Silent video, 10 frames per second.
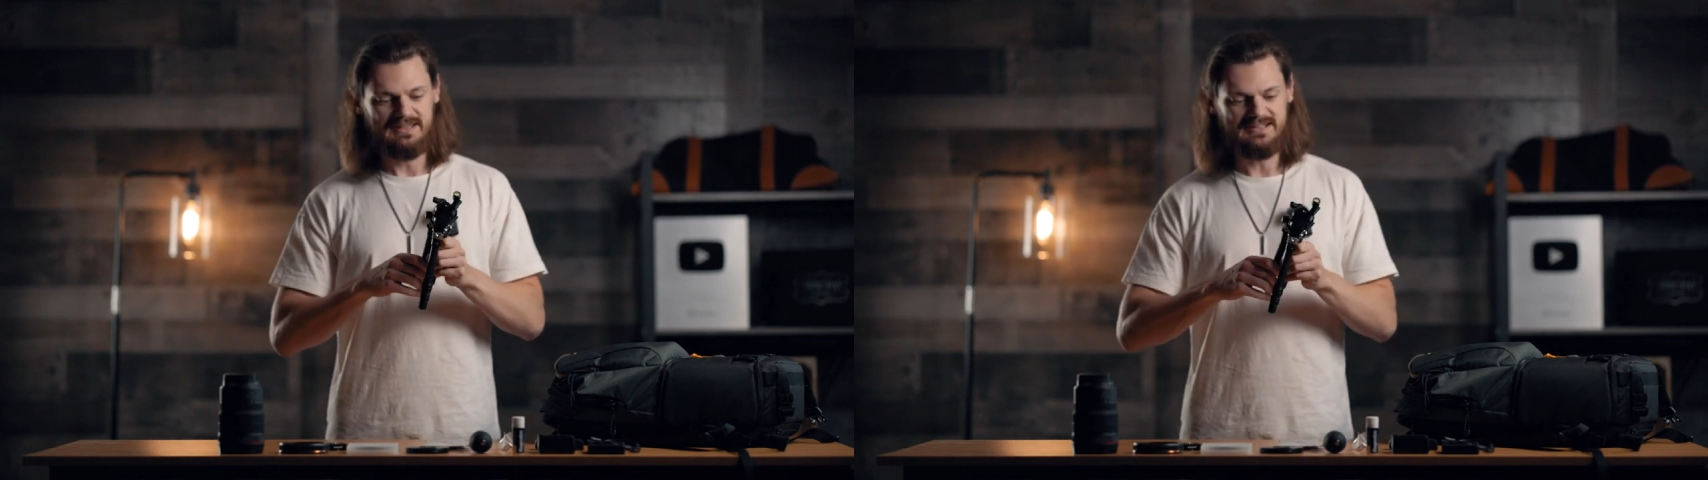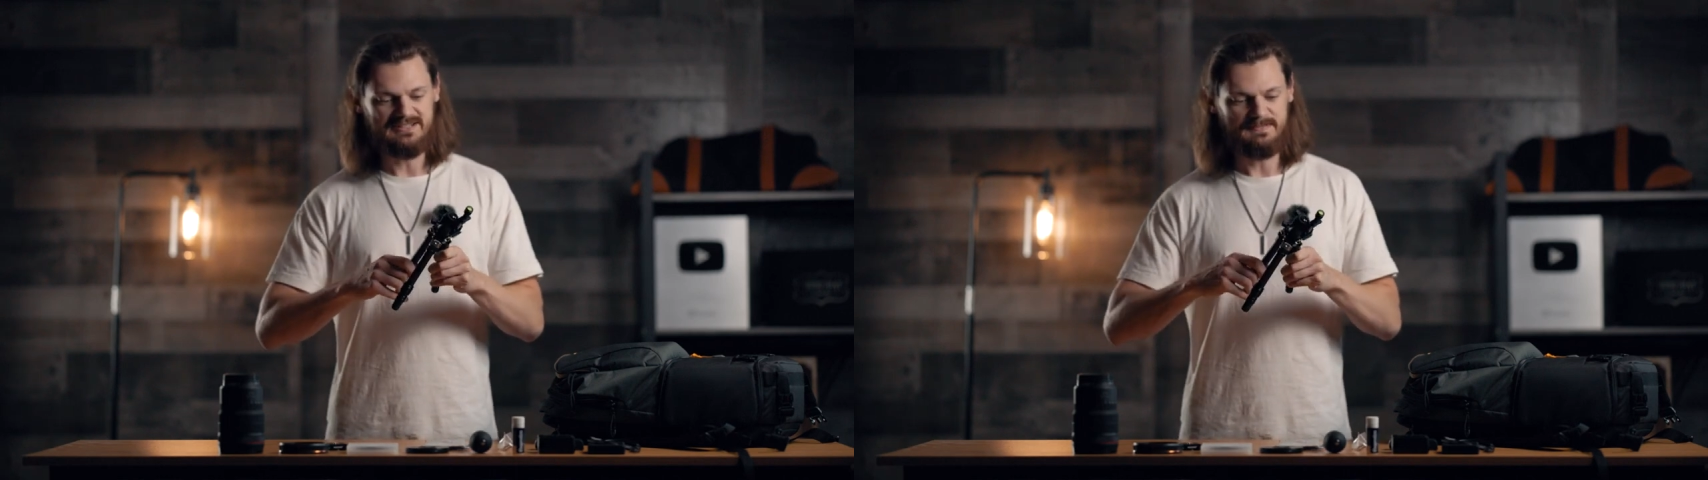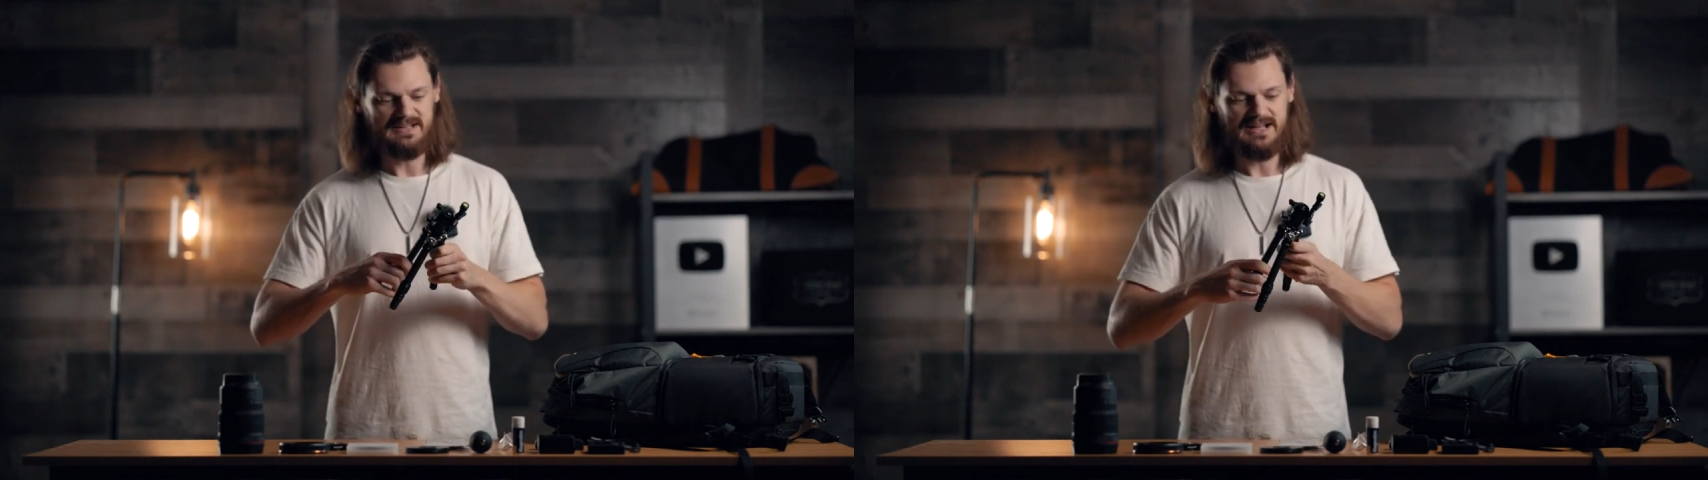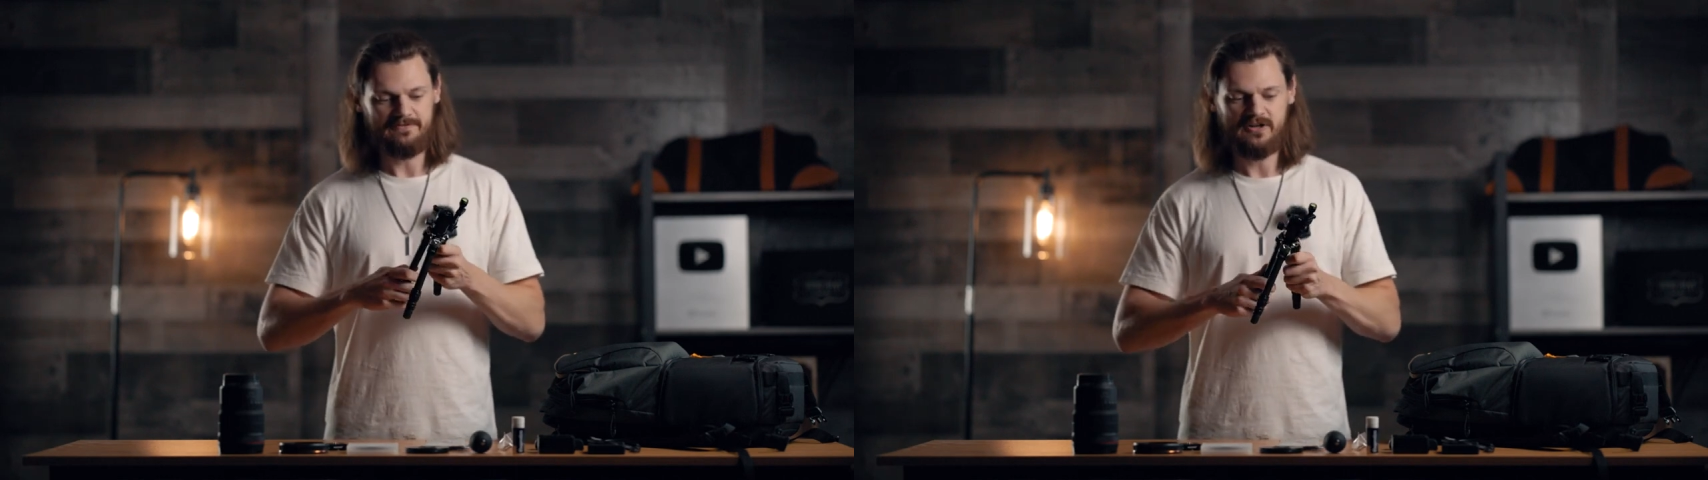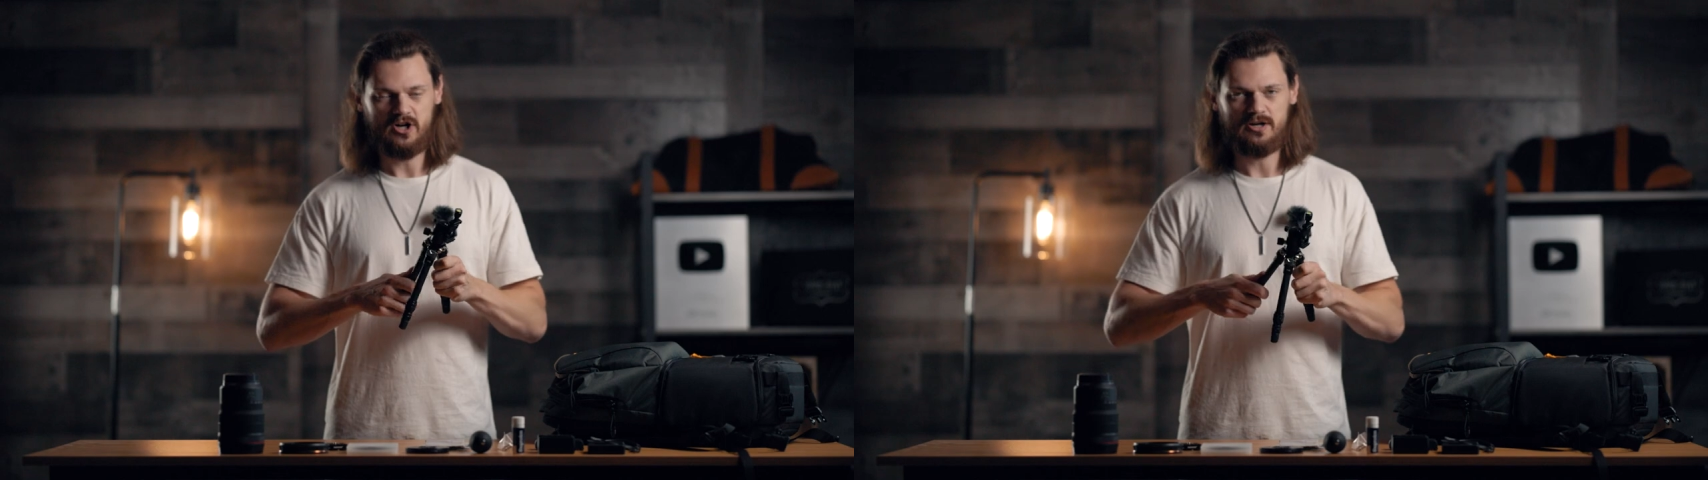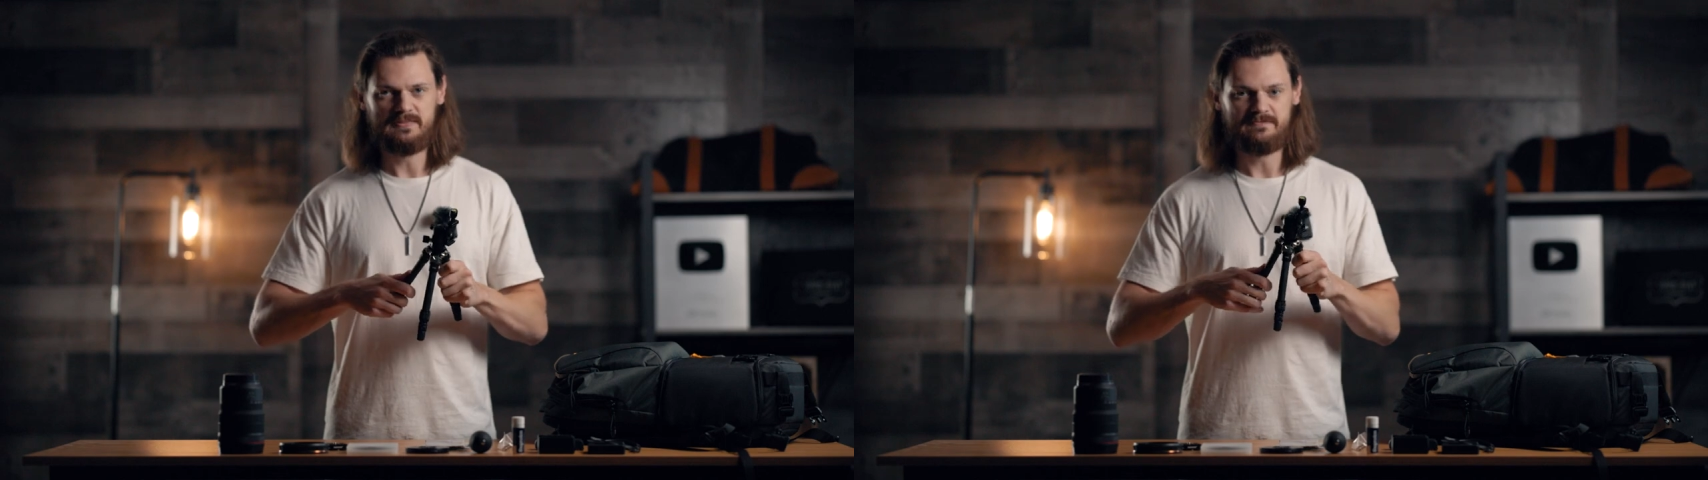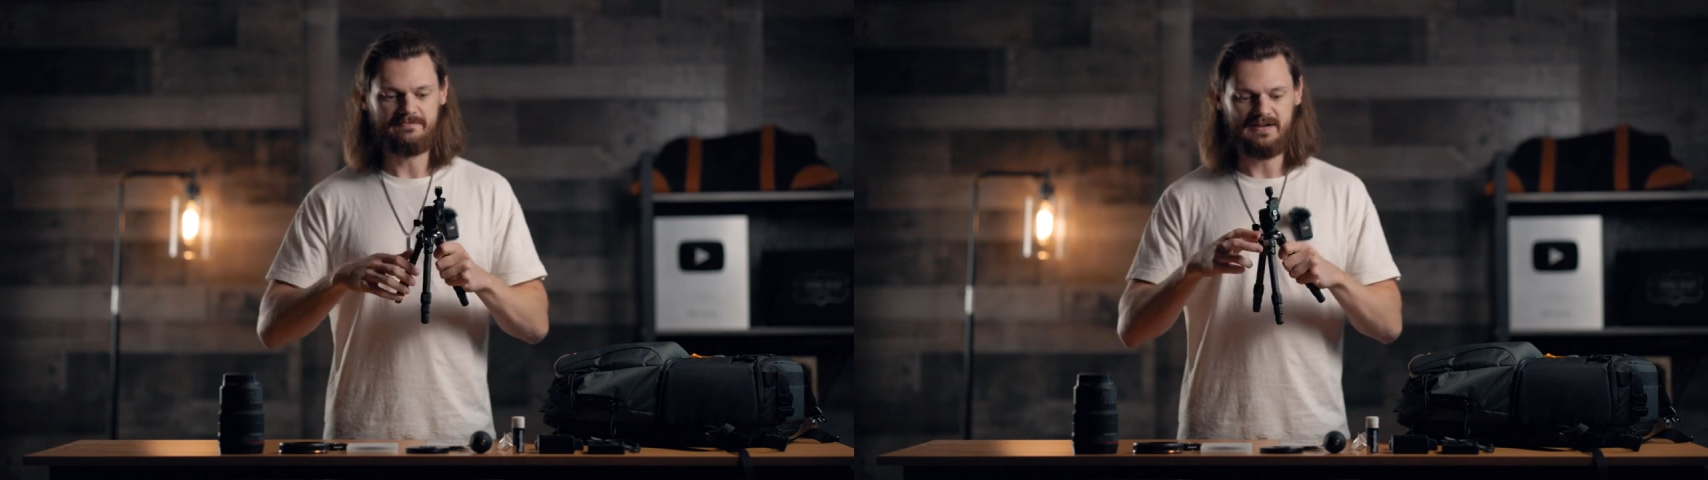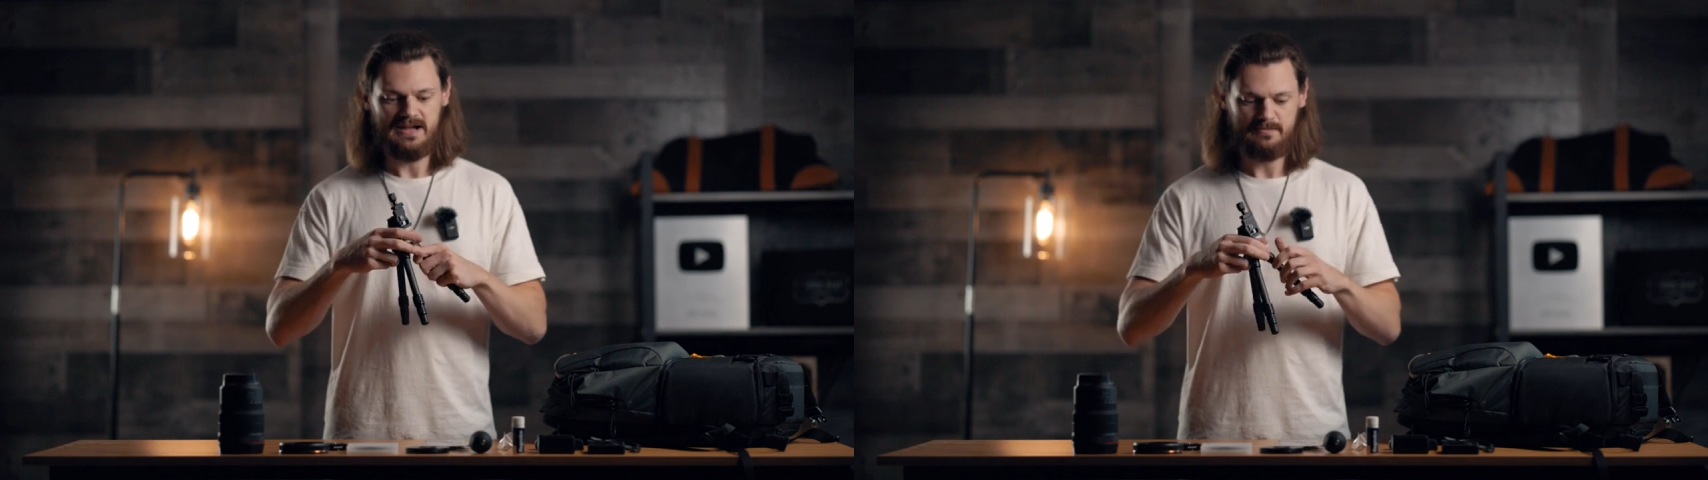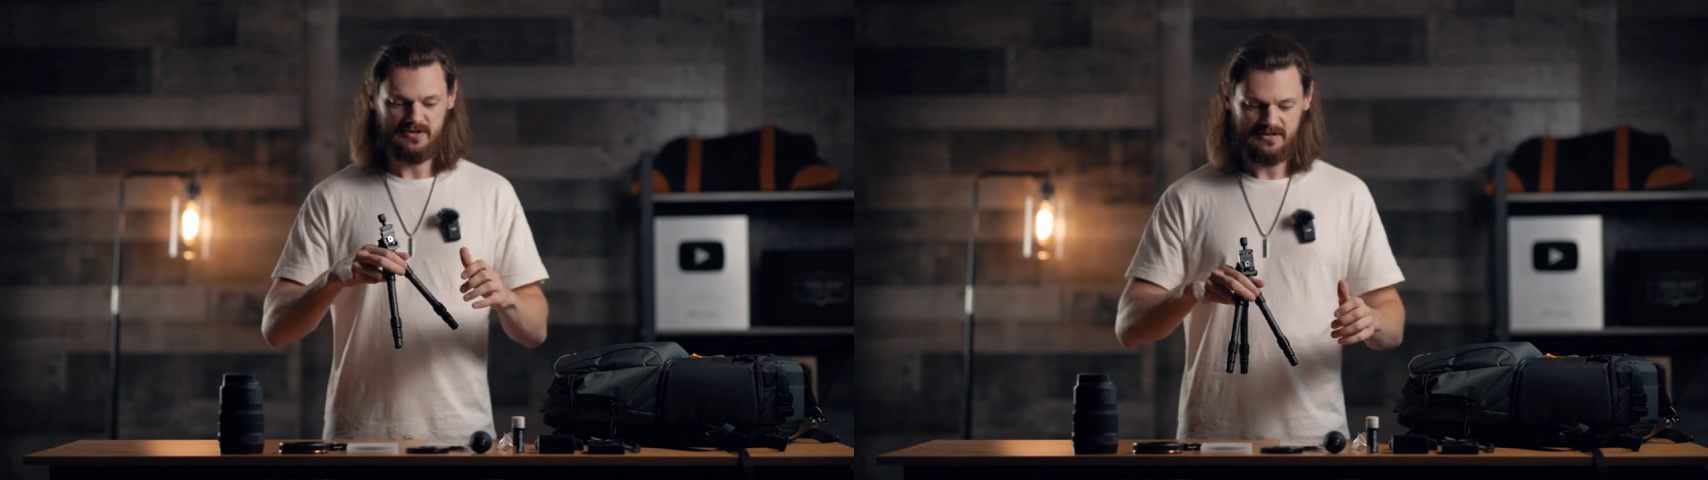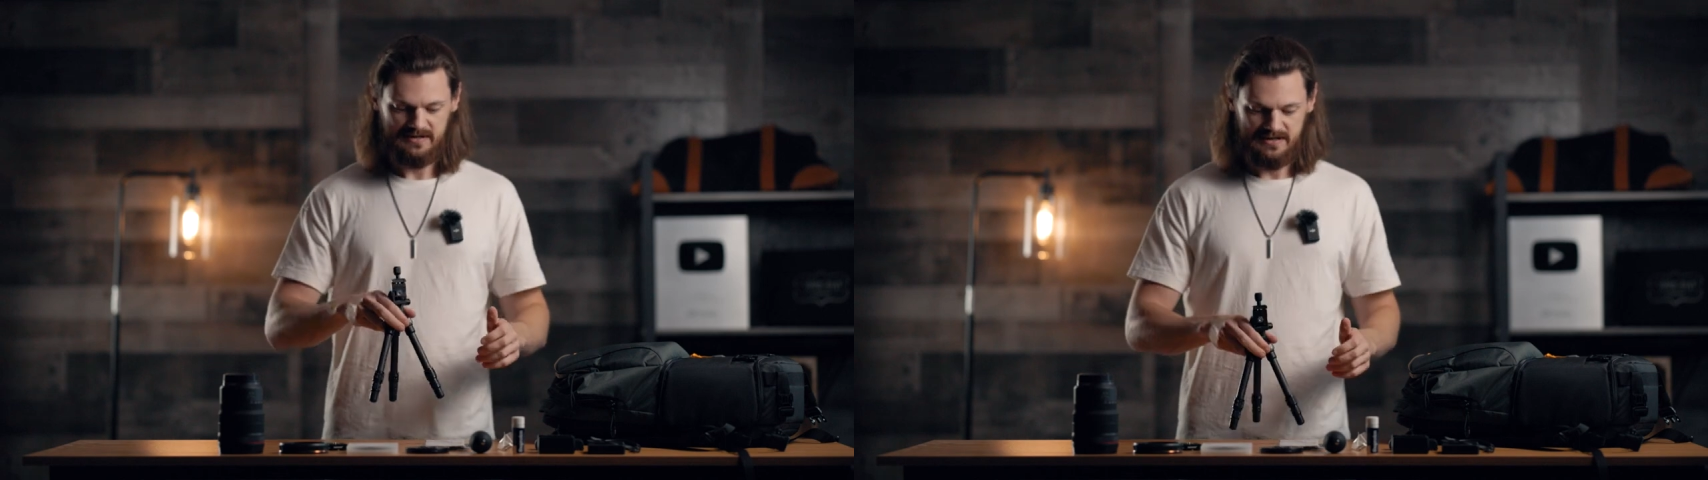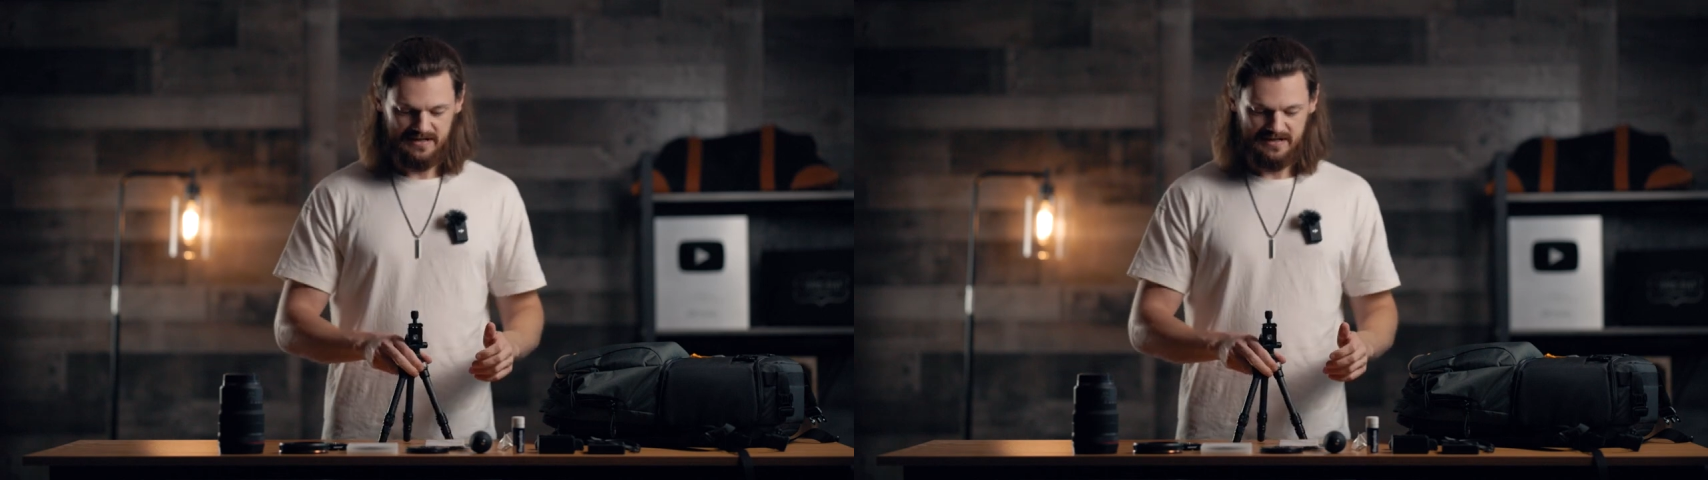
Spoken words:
It's made out of carbon fiber.